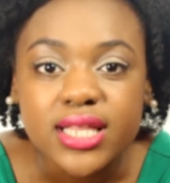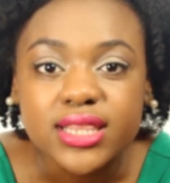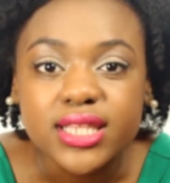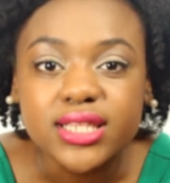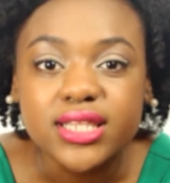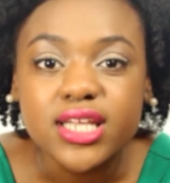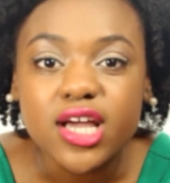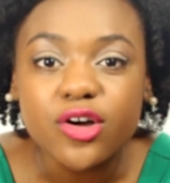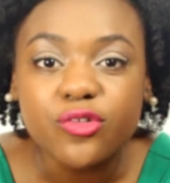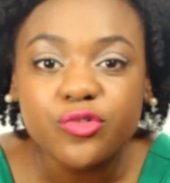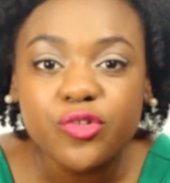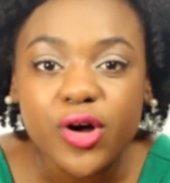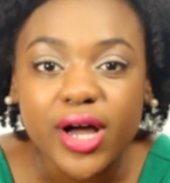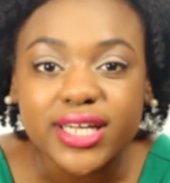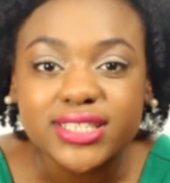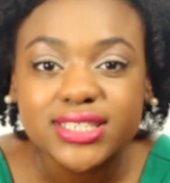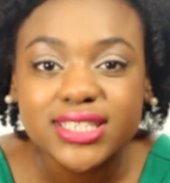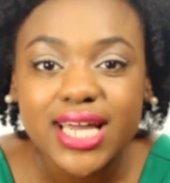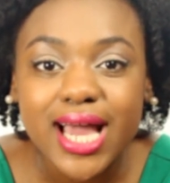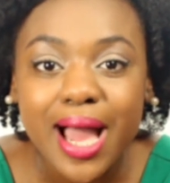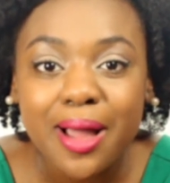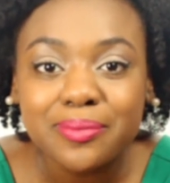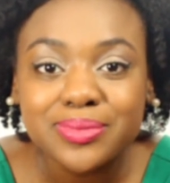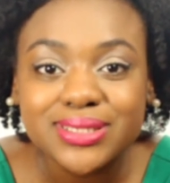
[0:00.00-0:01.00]
The devil has
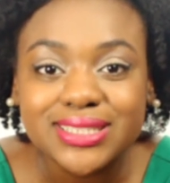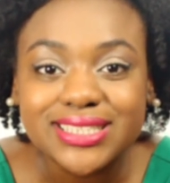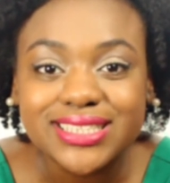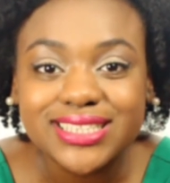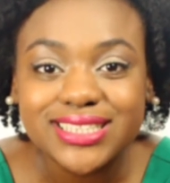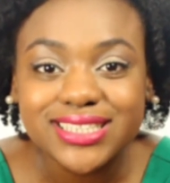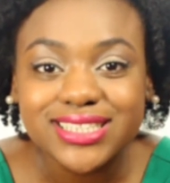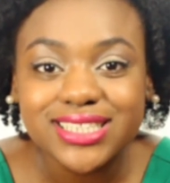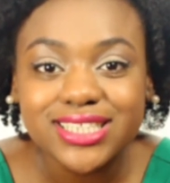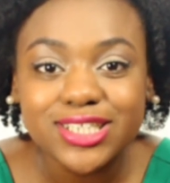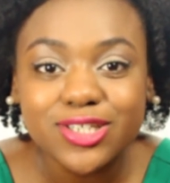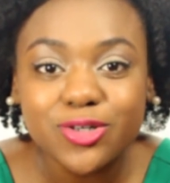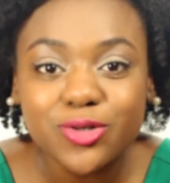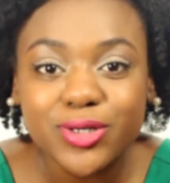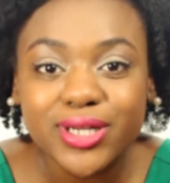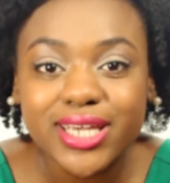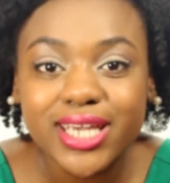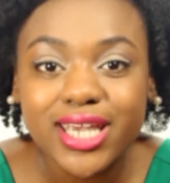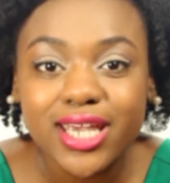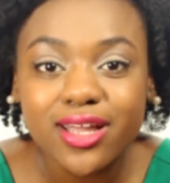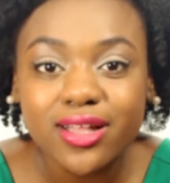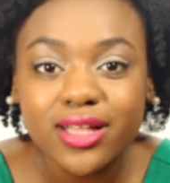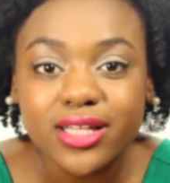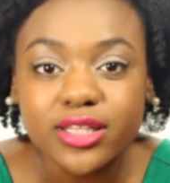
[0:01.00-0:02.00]
come to steal,
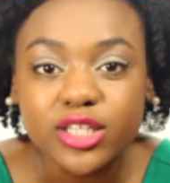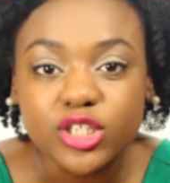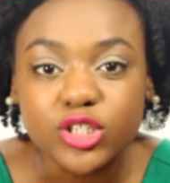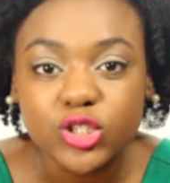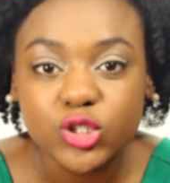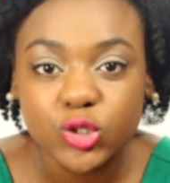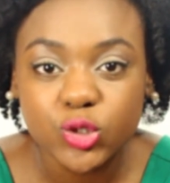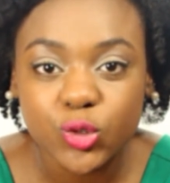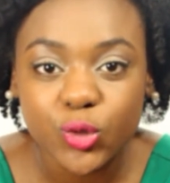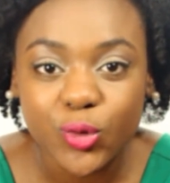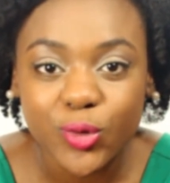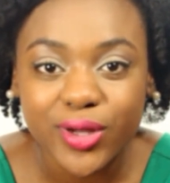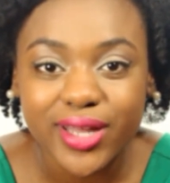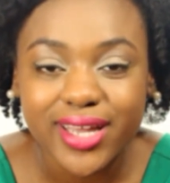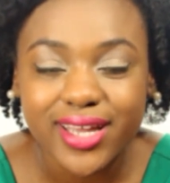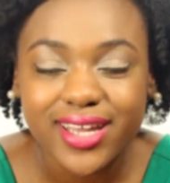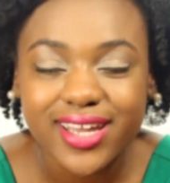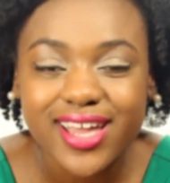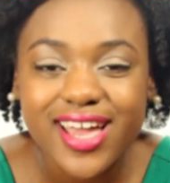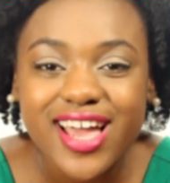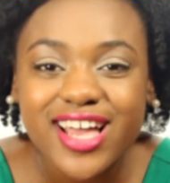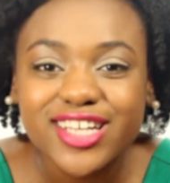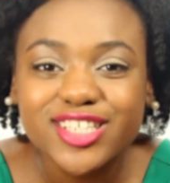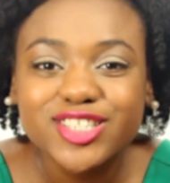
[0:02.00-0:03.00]
kill, and
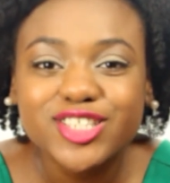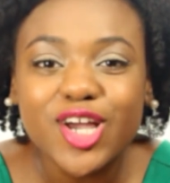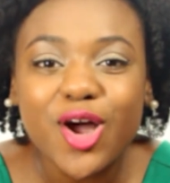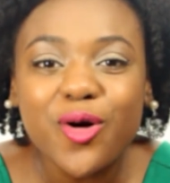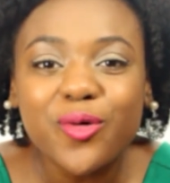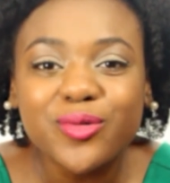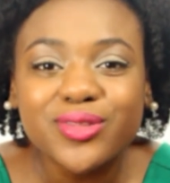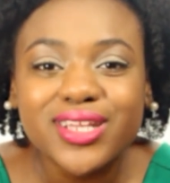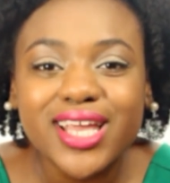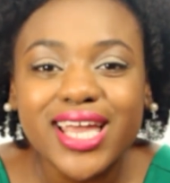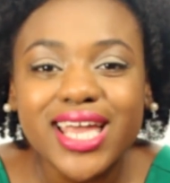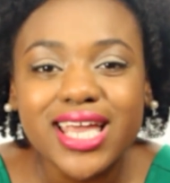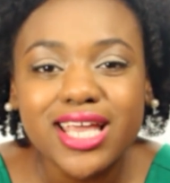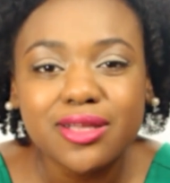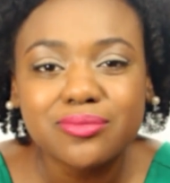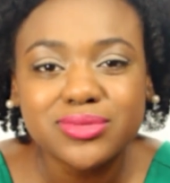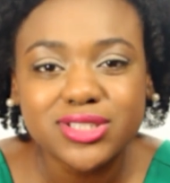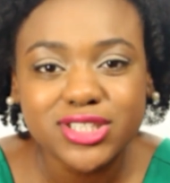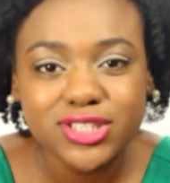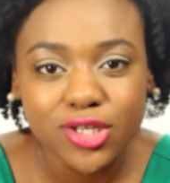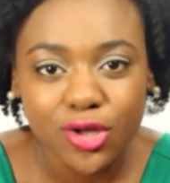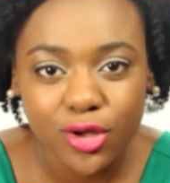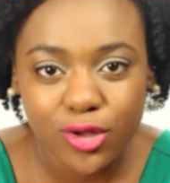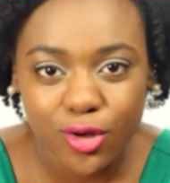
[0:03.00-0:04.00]
destroy. Don't let him
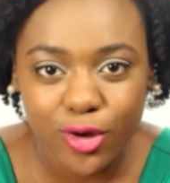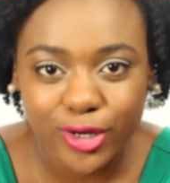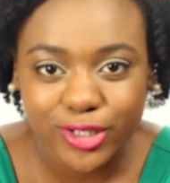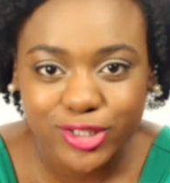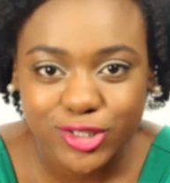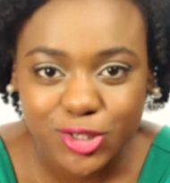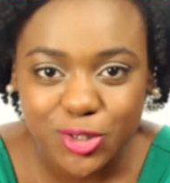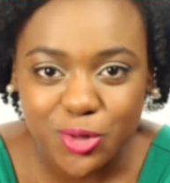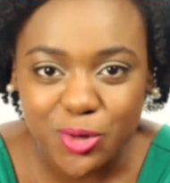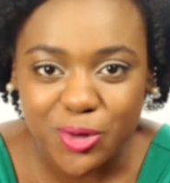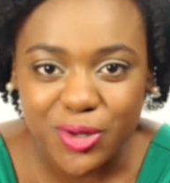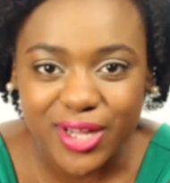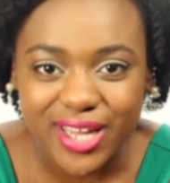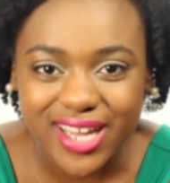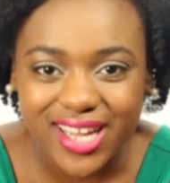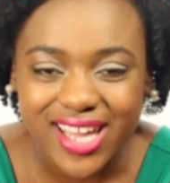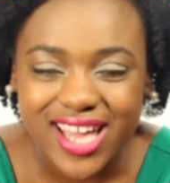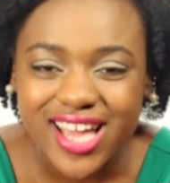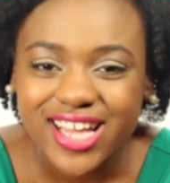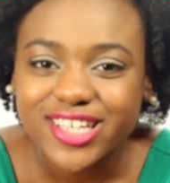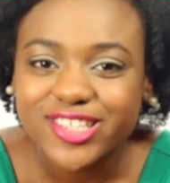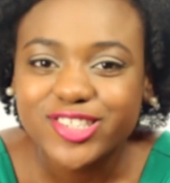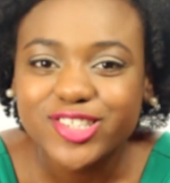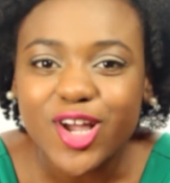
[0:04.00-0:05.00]
steal your joy.
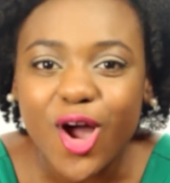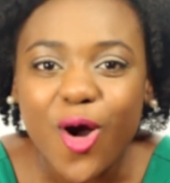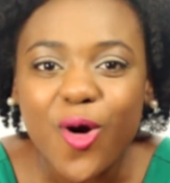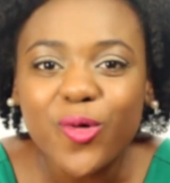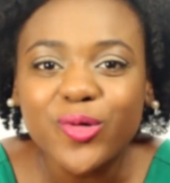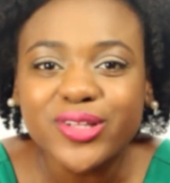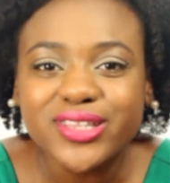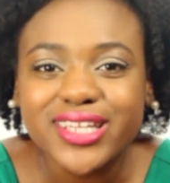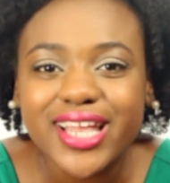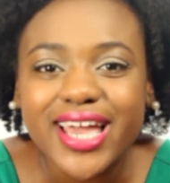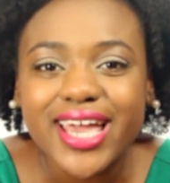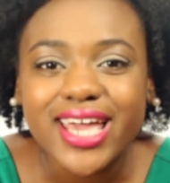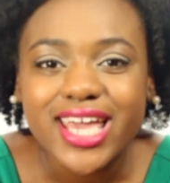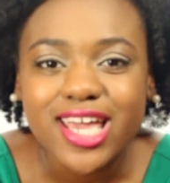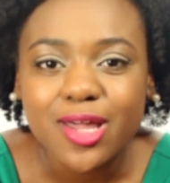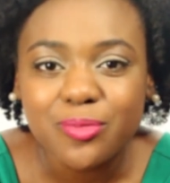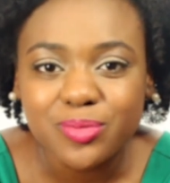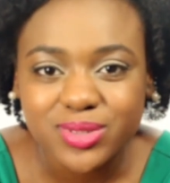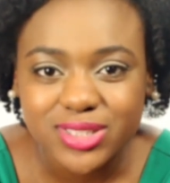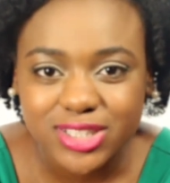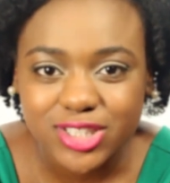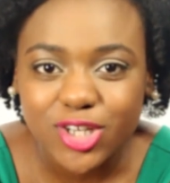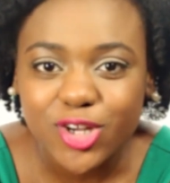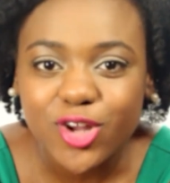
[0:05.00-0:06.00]
Don't let
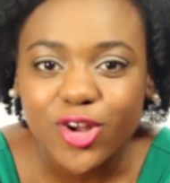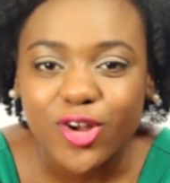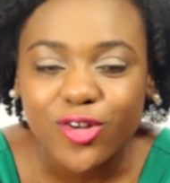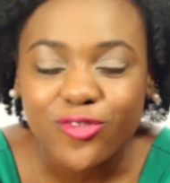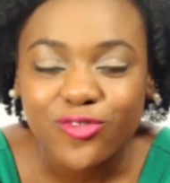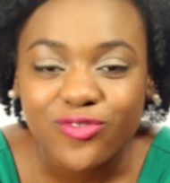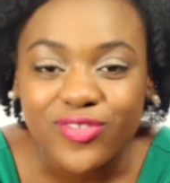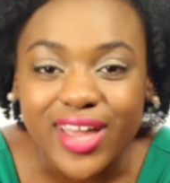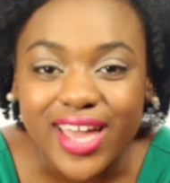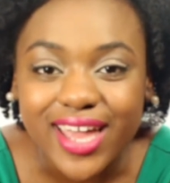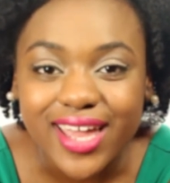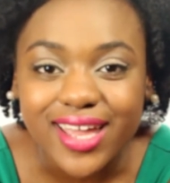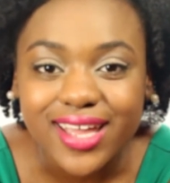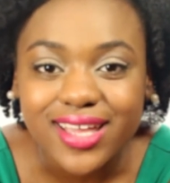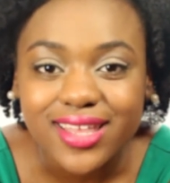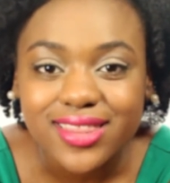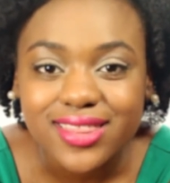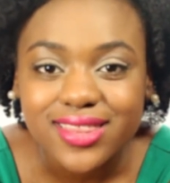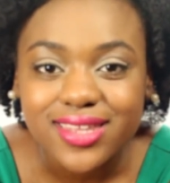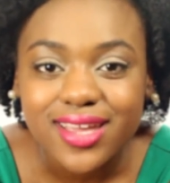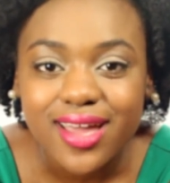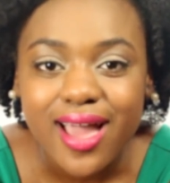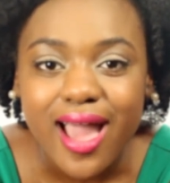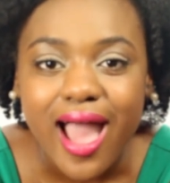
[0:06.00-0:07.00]
him steal your faith.
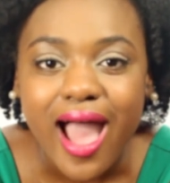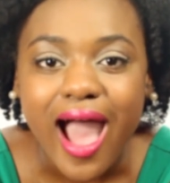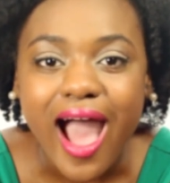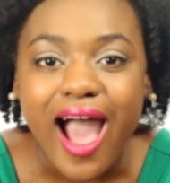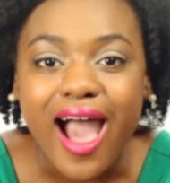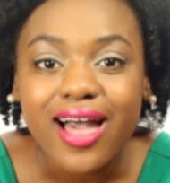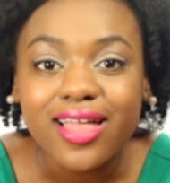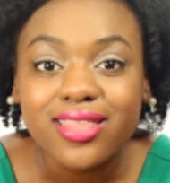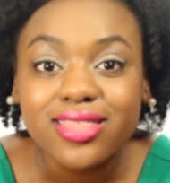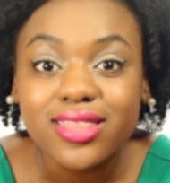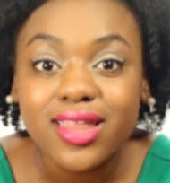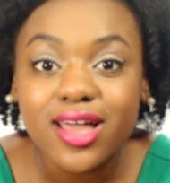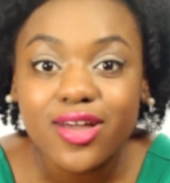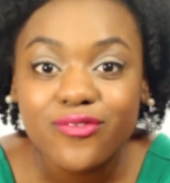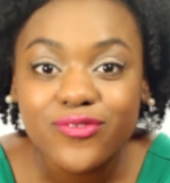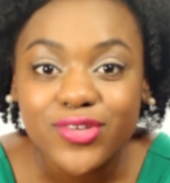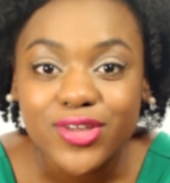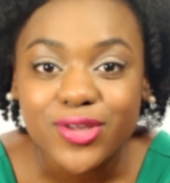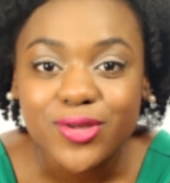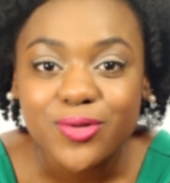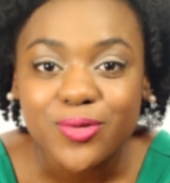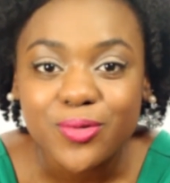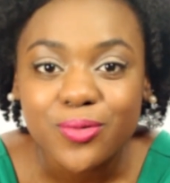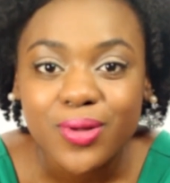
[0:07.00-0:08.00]
I
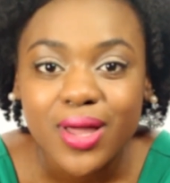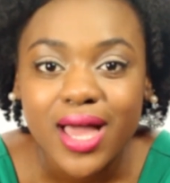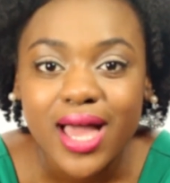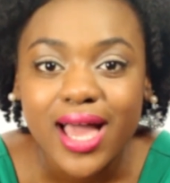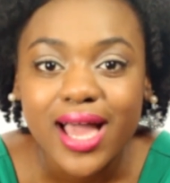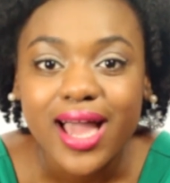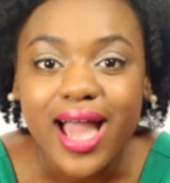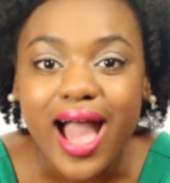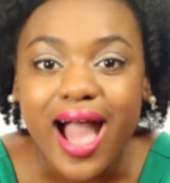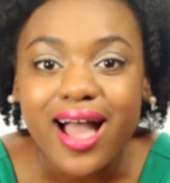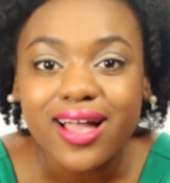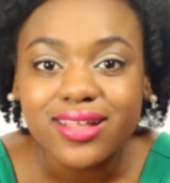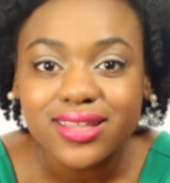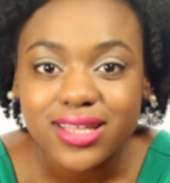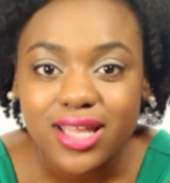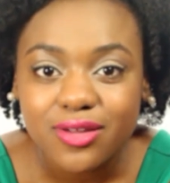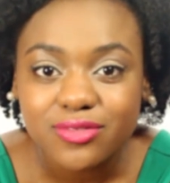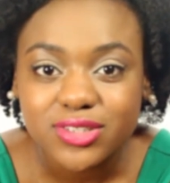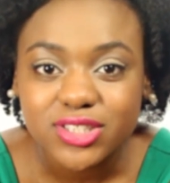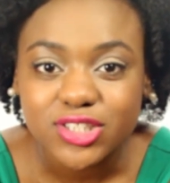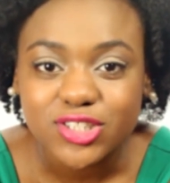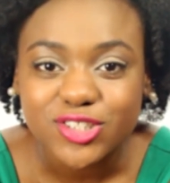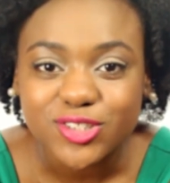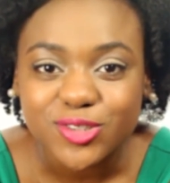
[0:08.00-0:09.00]
love you. God
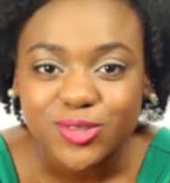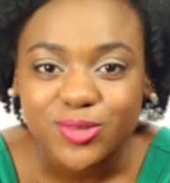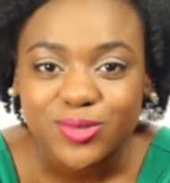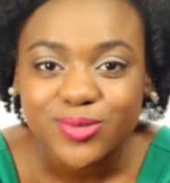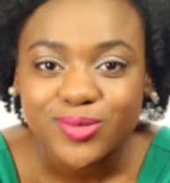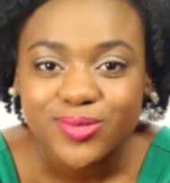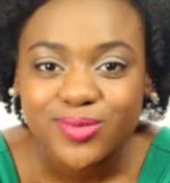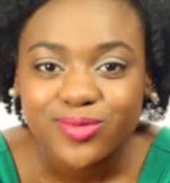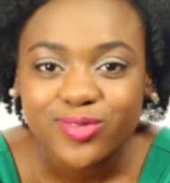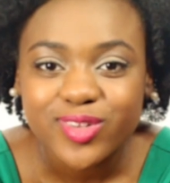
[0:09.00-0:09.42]
loves you.